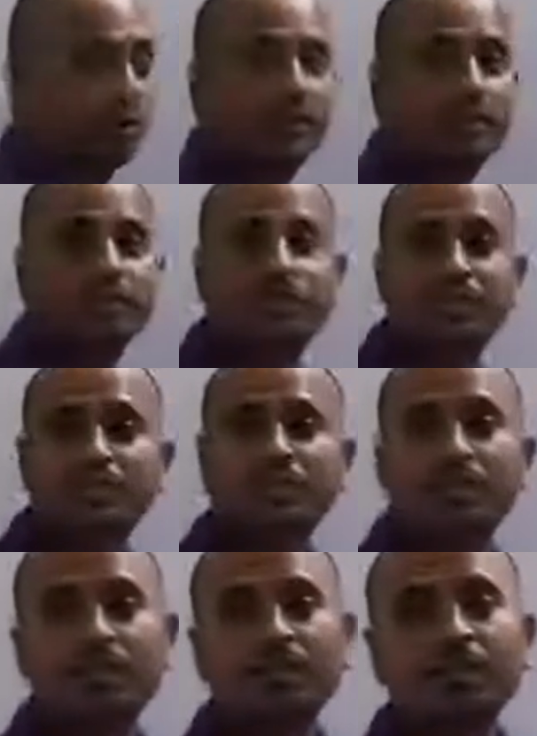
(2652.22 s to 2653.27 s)
at the
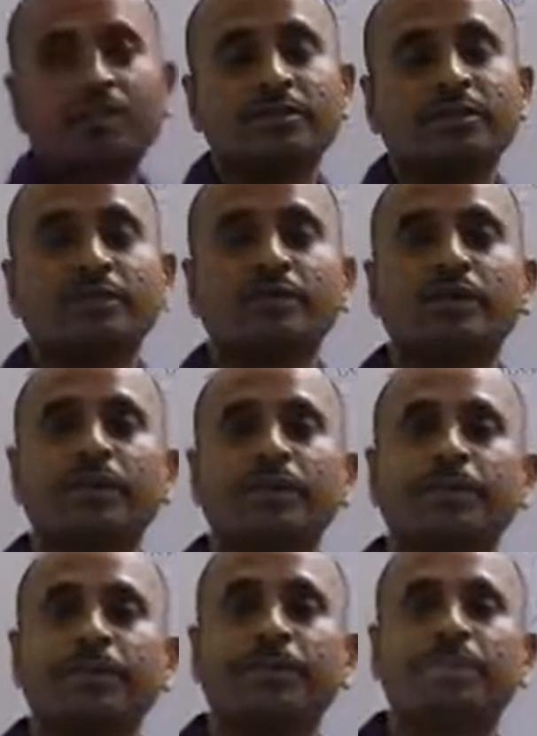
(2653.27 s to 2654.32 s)
picture. So in
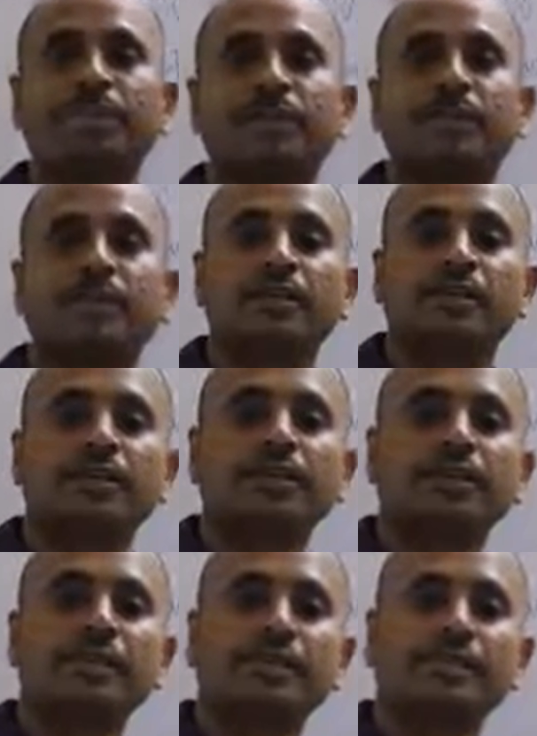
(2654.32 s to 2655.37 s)
the picture
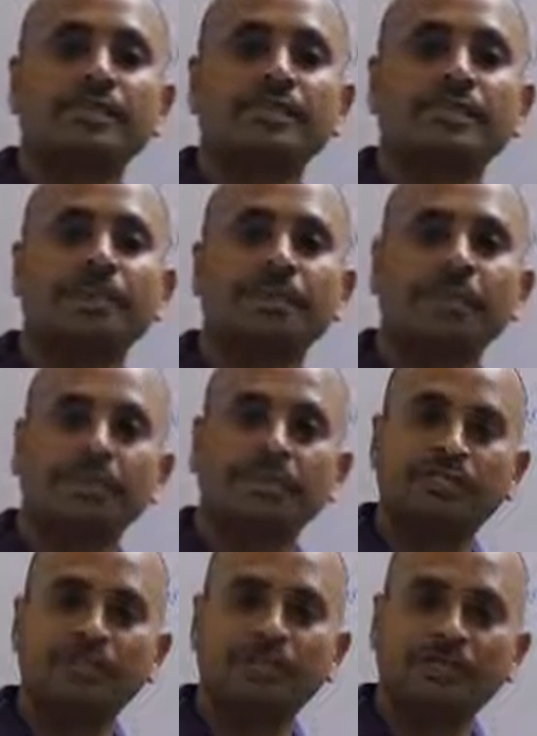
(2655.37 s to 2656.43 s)
it is a
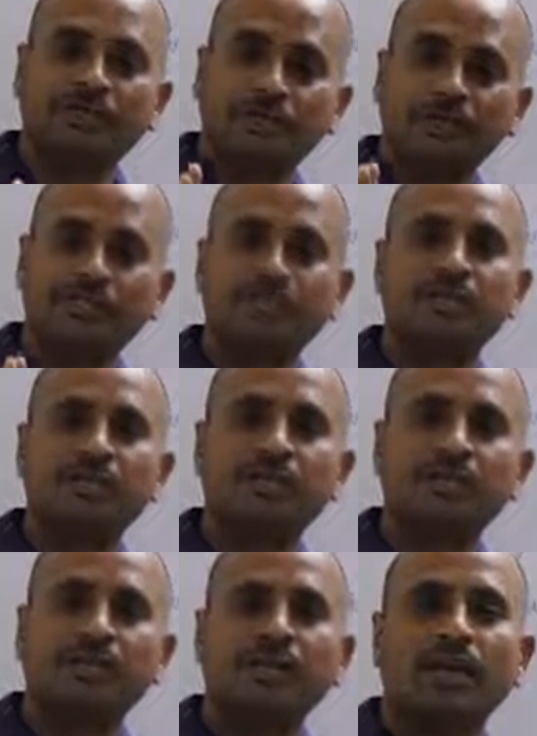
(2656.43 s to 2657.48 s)
picture of a fish,
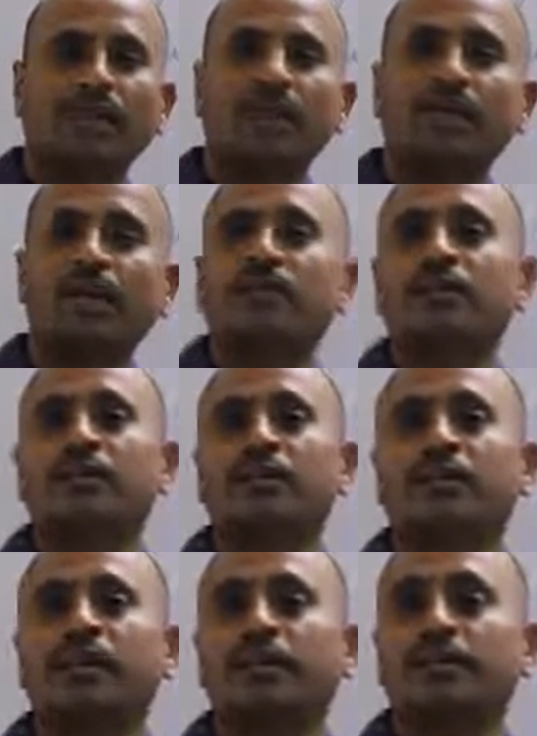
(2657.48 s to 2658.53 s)
and
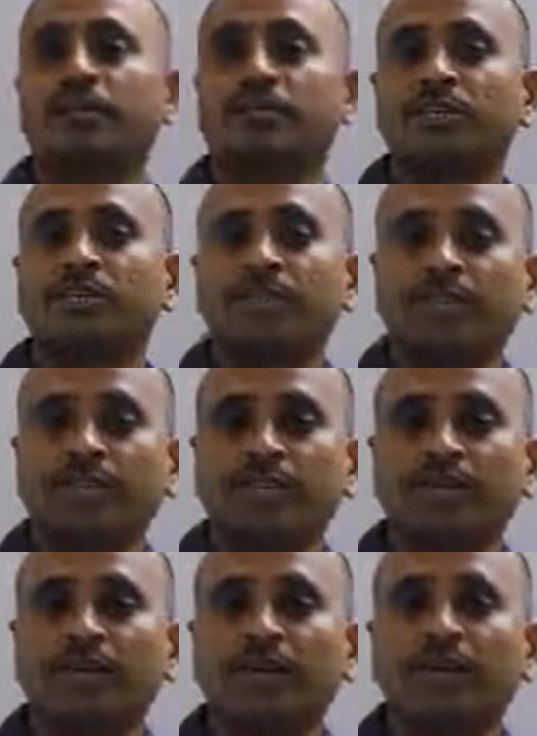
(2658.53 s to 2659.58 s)
the picture
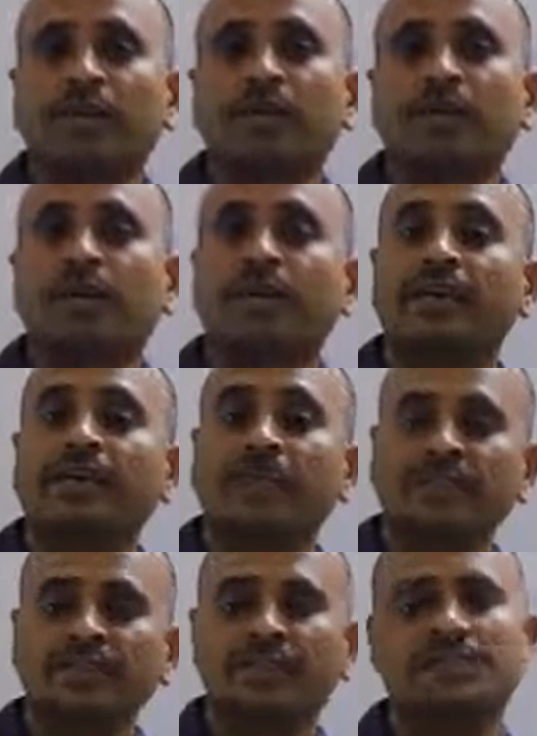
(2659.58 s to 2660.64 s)
showing the
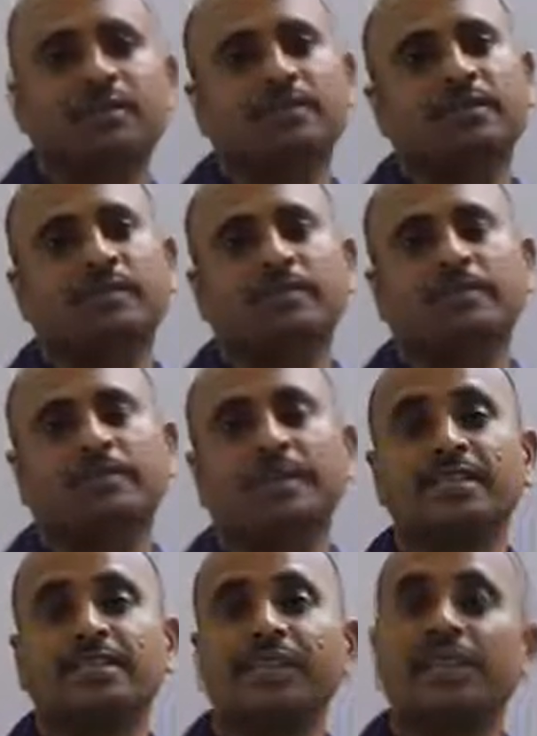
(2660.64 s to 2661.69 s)
gills
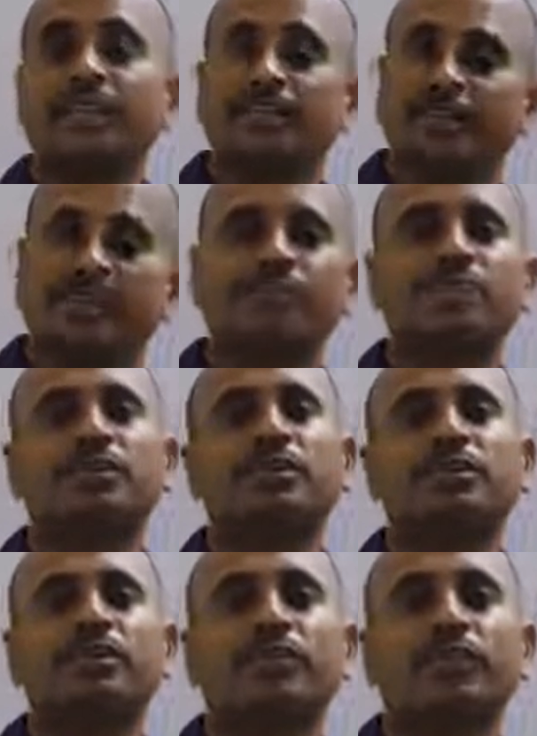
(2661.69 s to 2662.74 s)
present in the
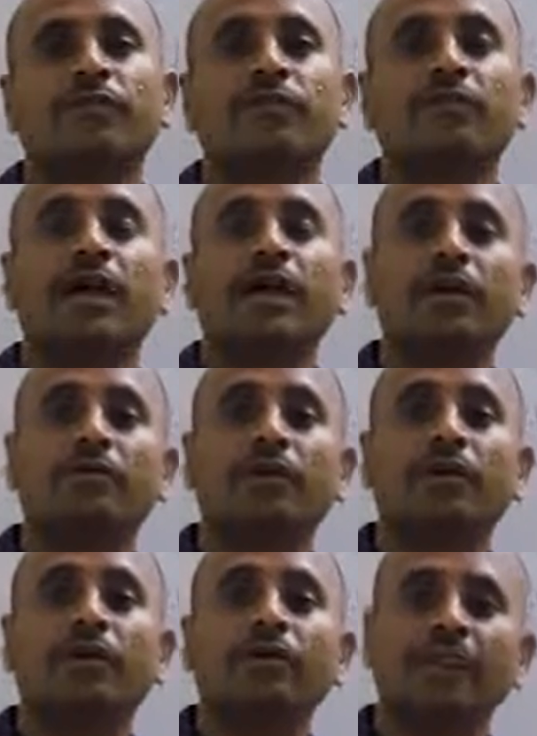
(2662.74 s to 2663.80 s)
fish. With the help
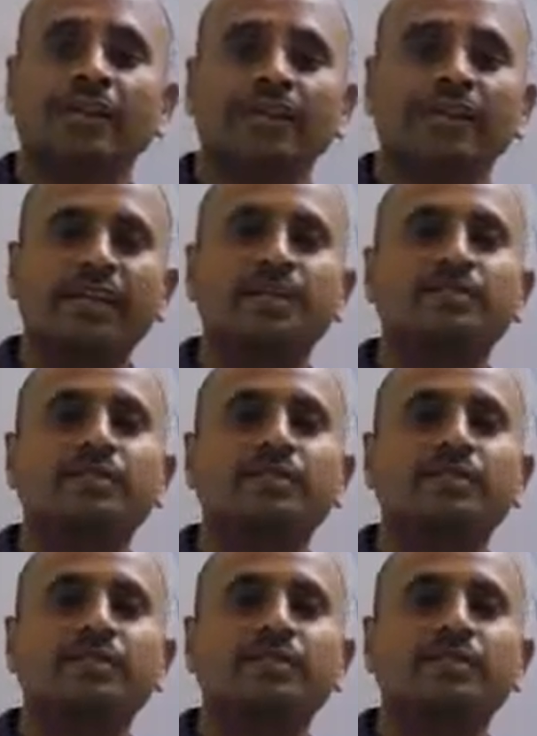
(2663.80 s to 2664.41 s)
of that gills,